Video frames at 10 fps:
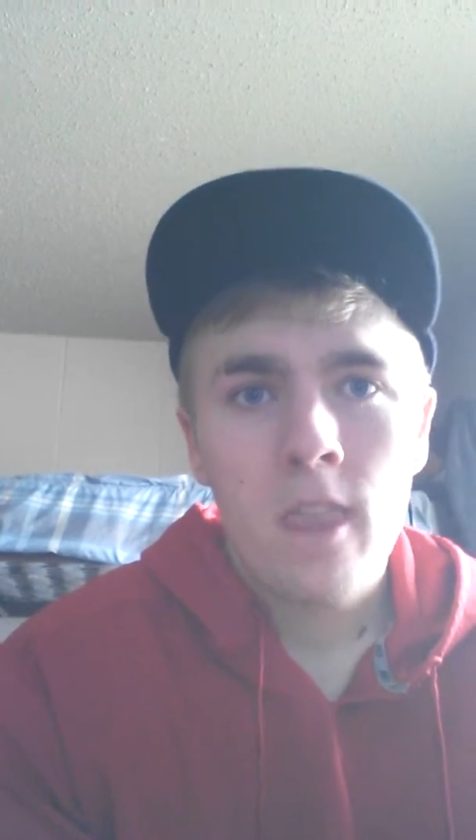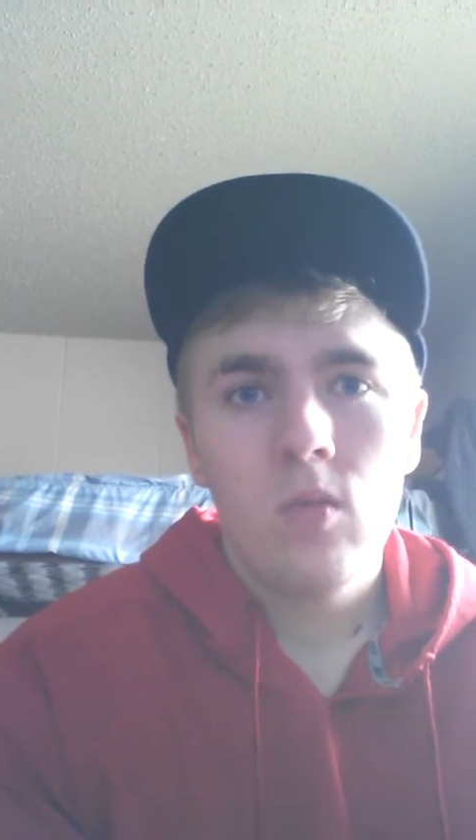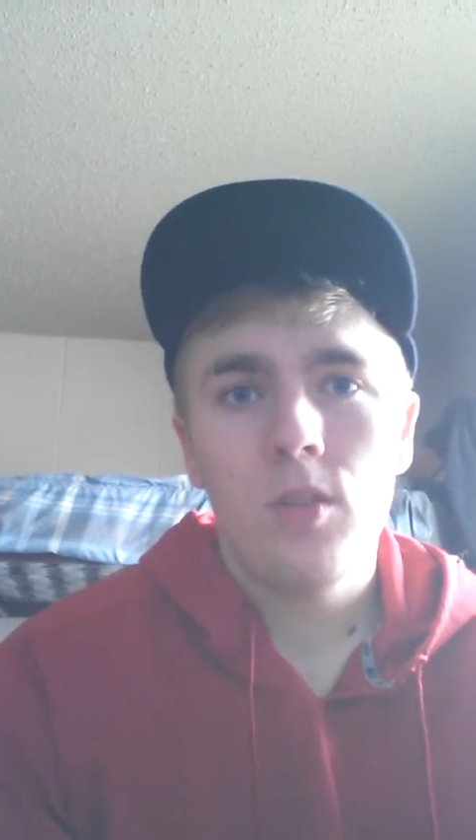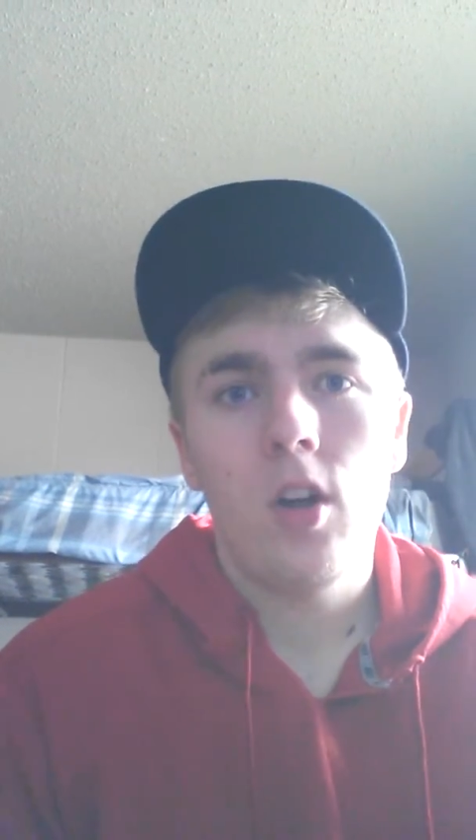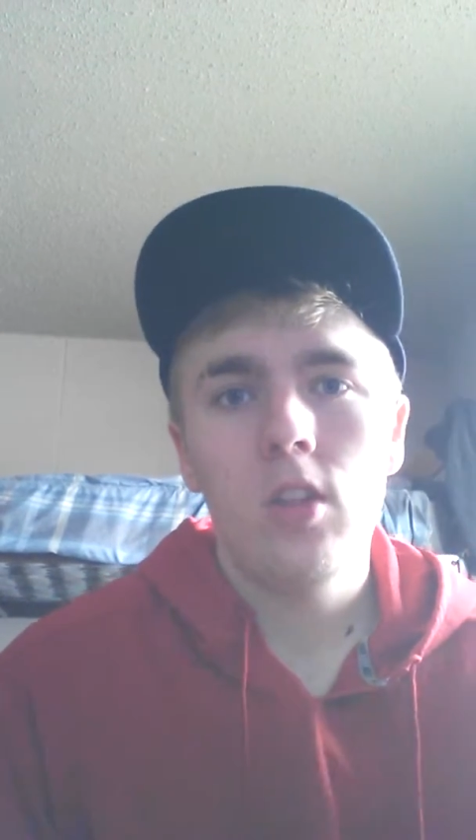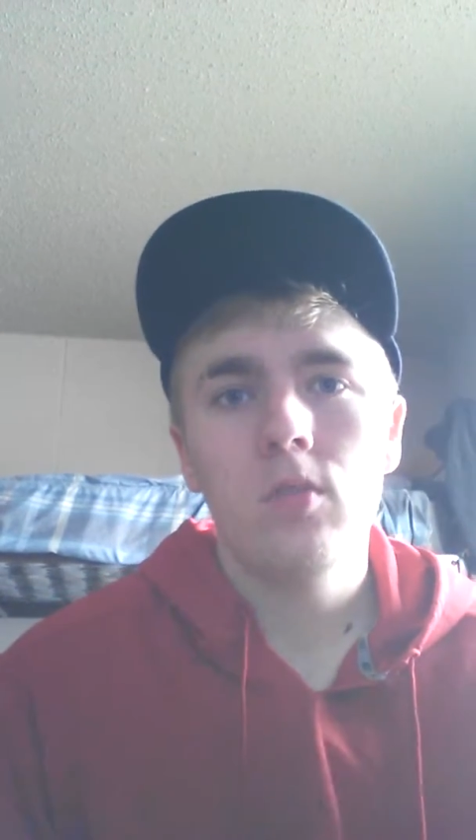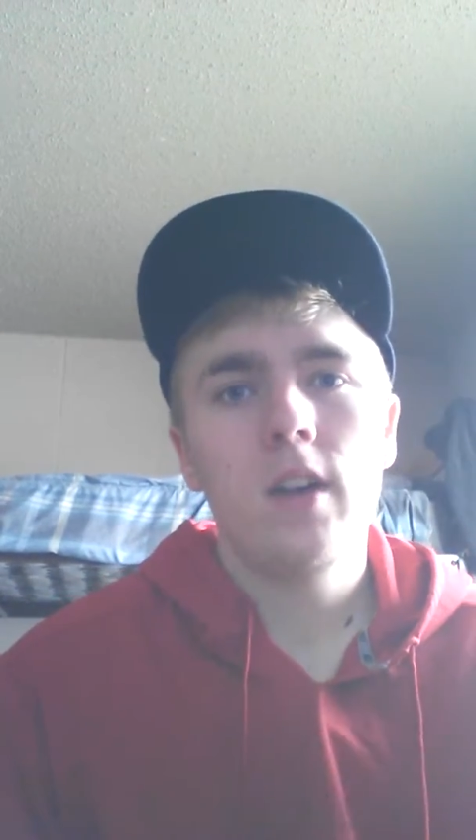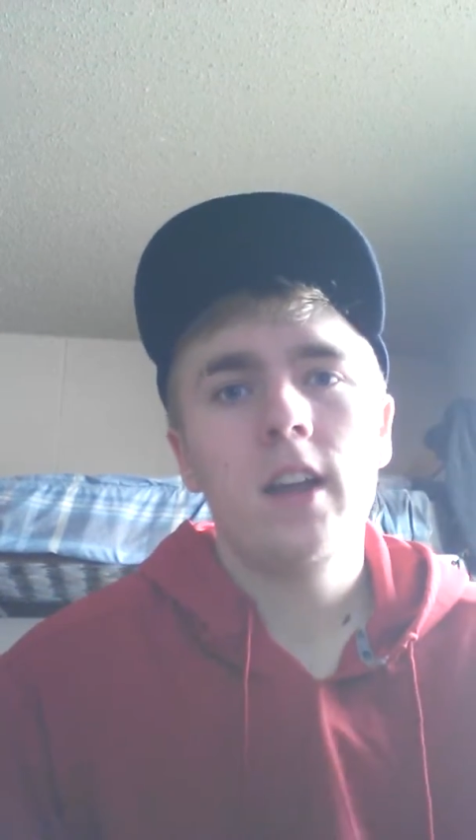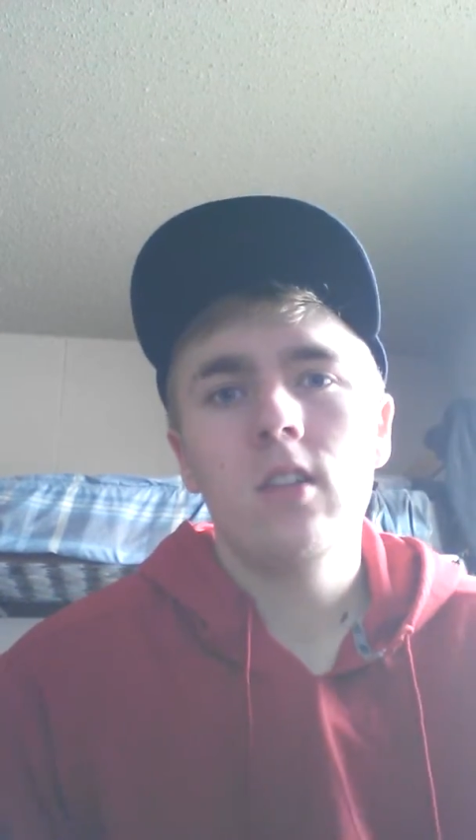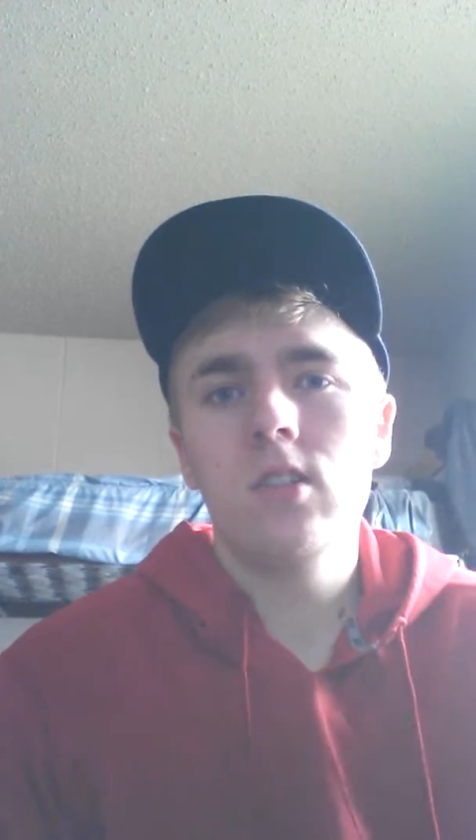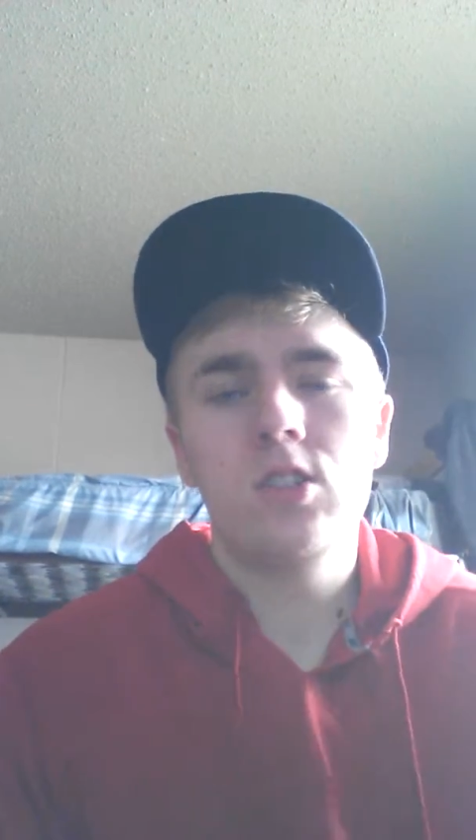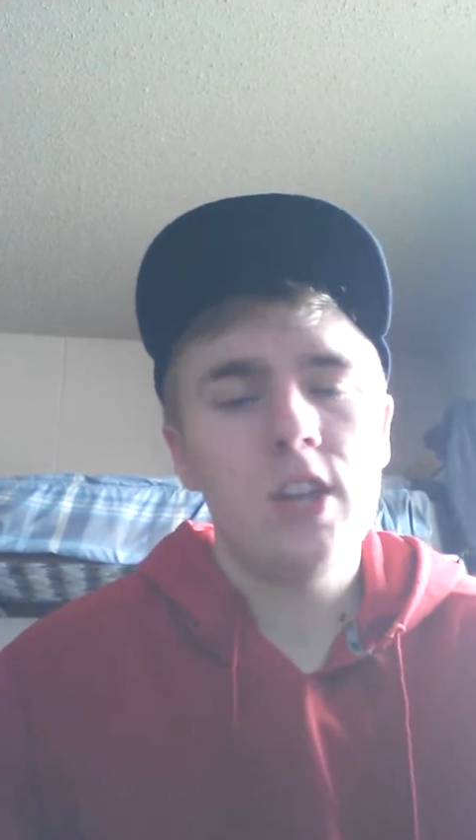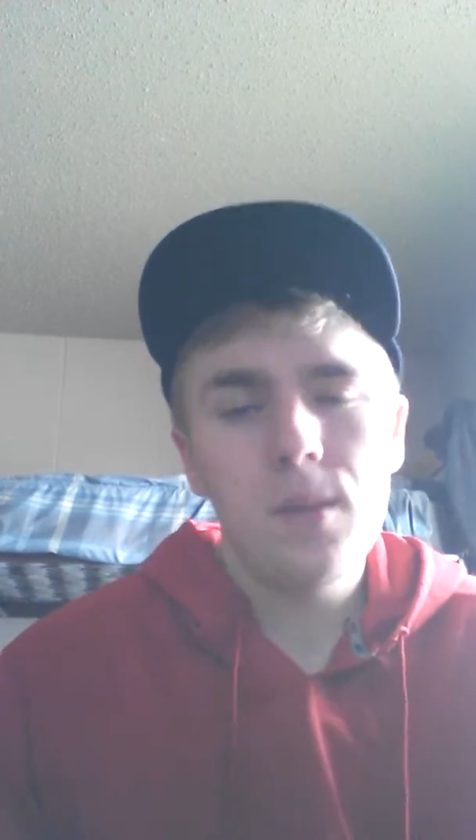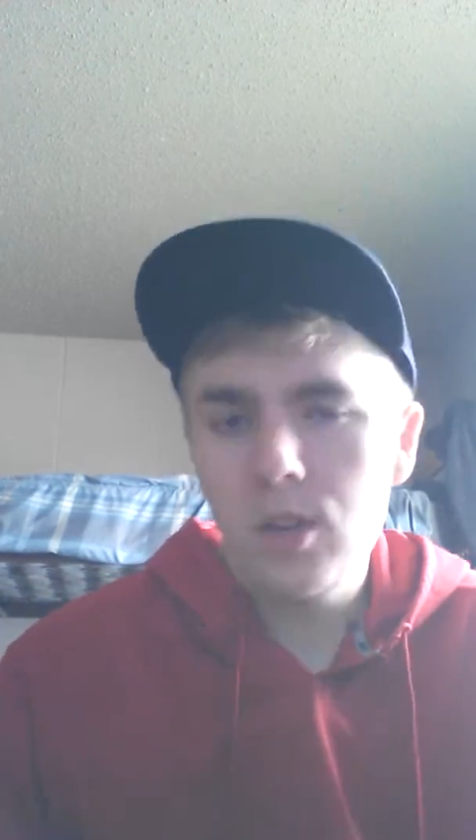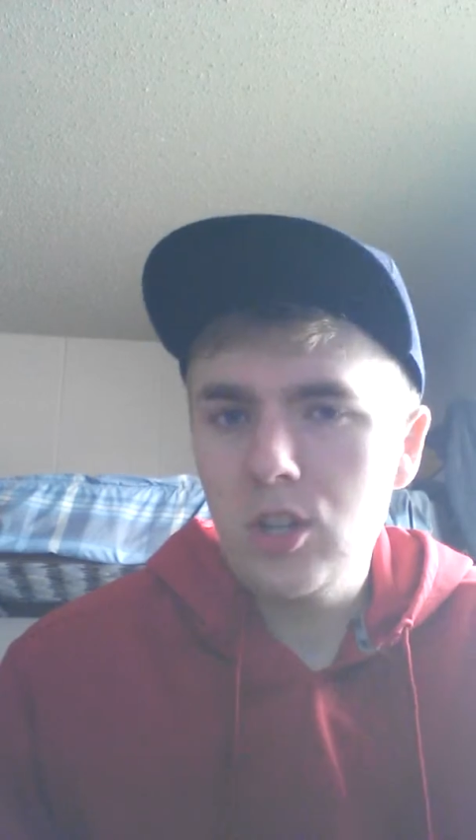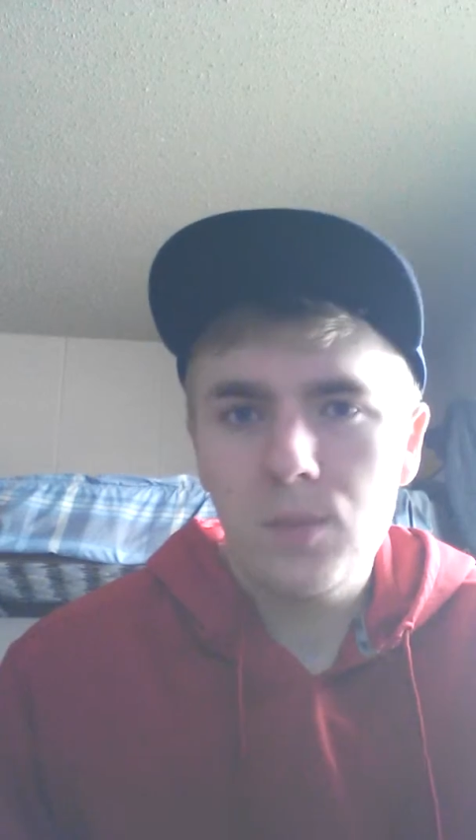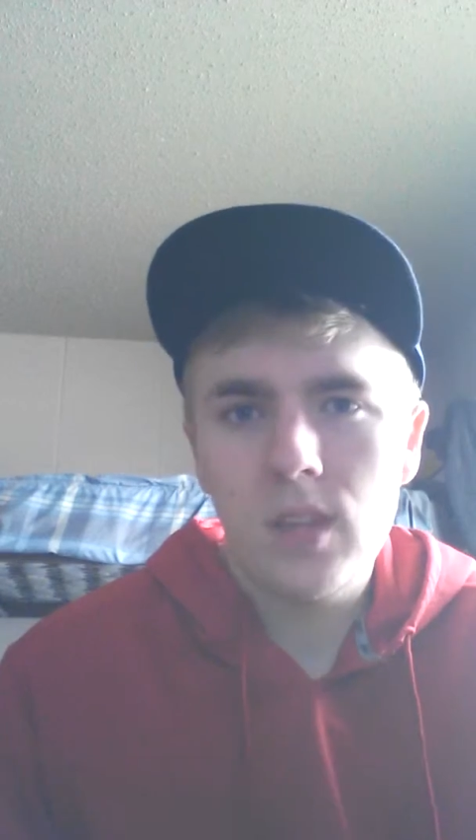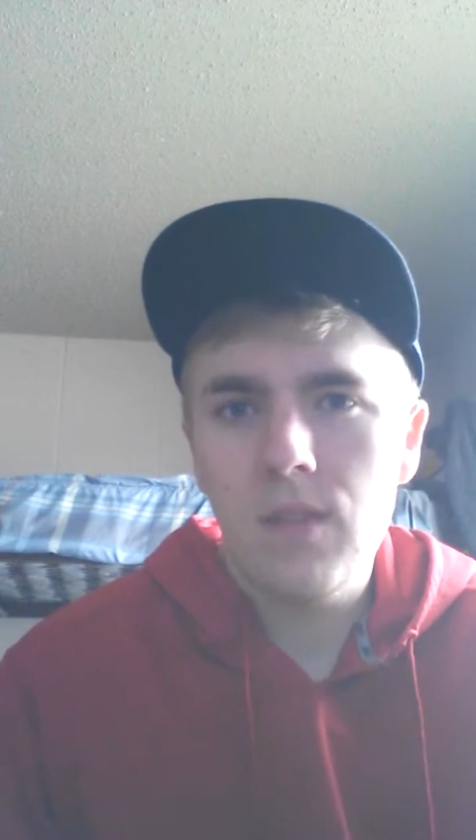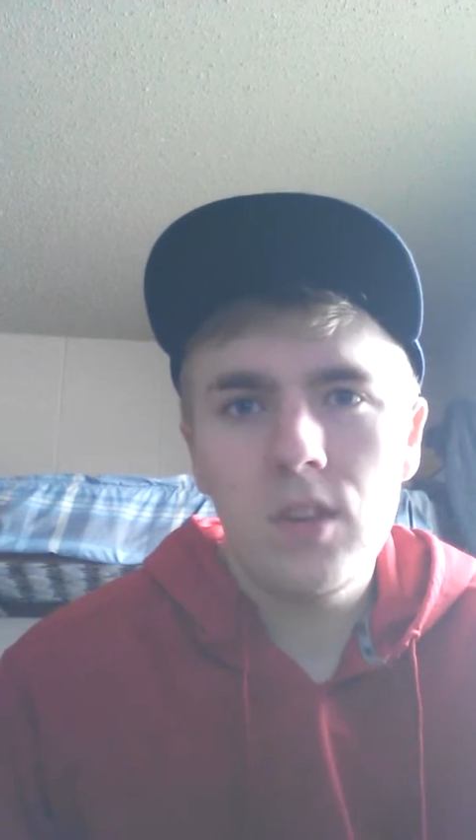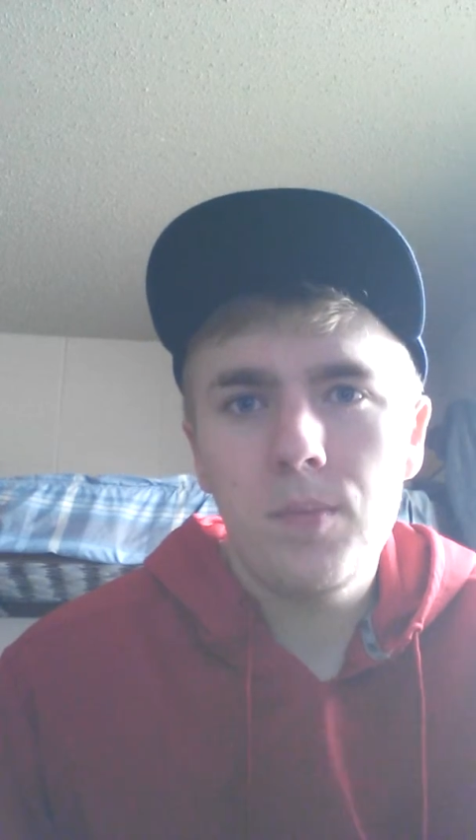With all the records, championships,
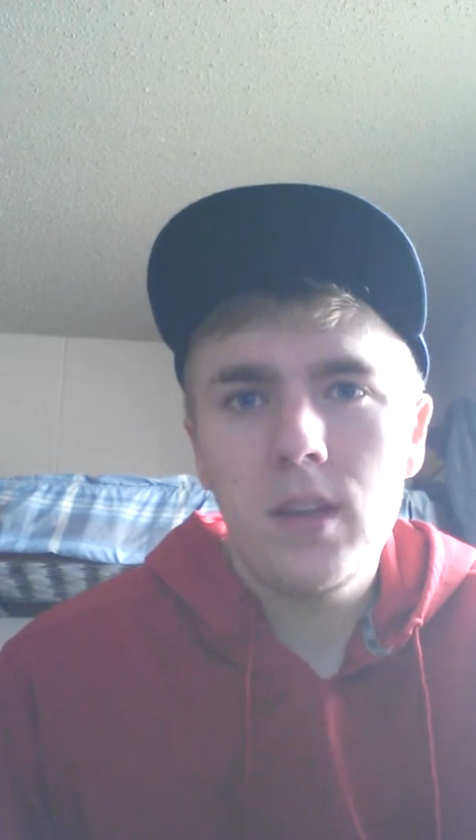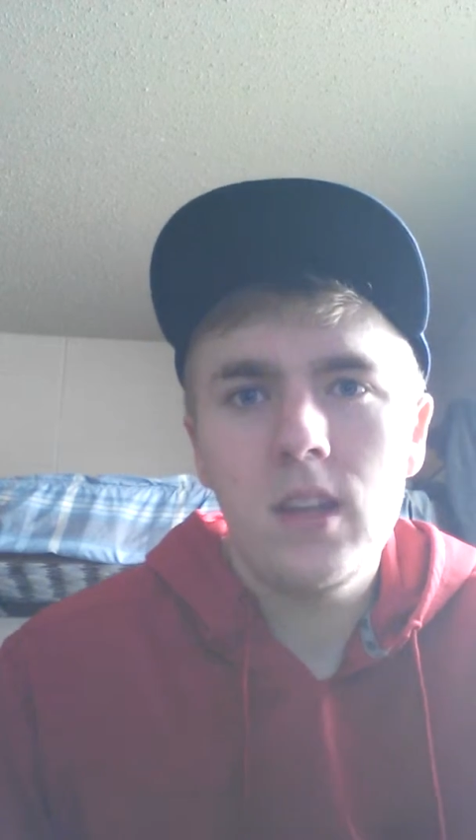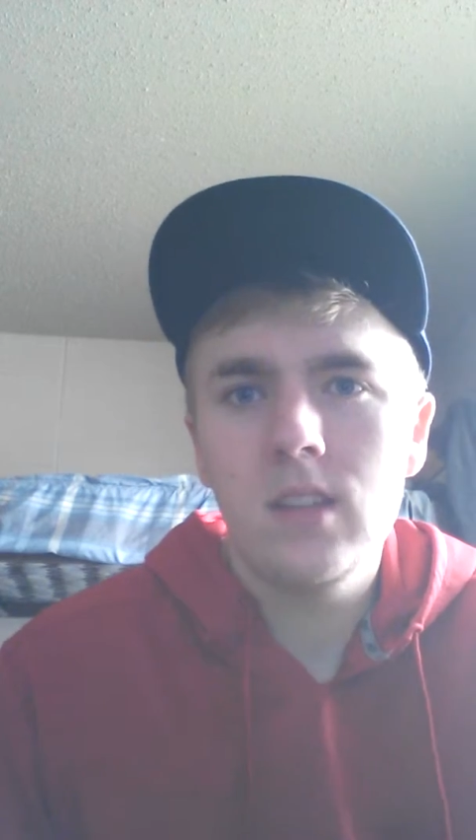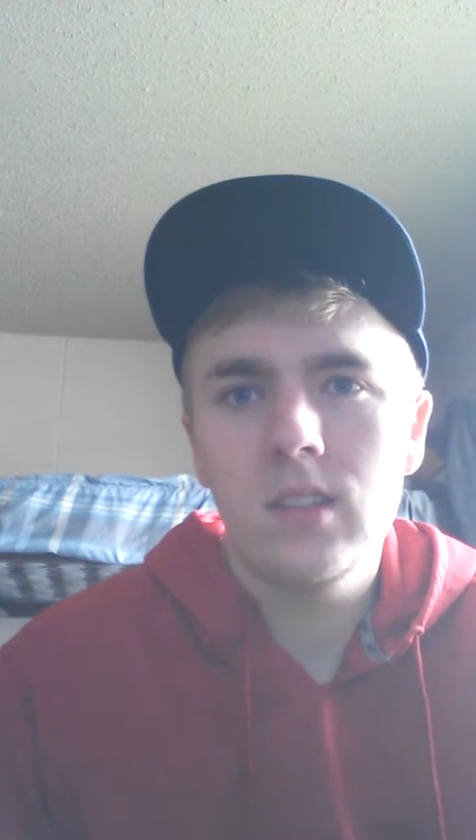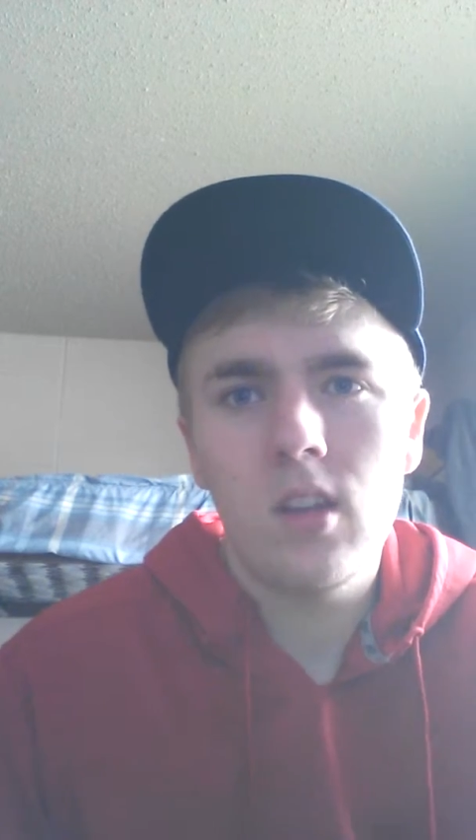MVPs,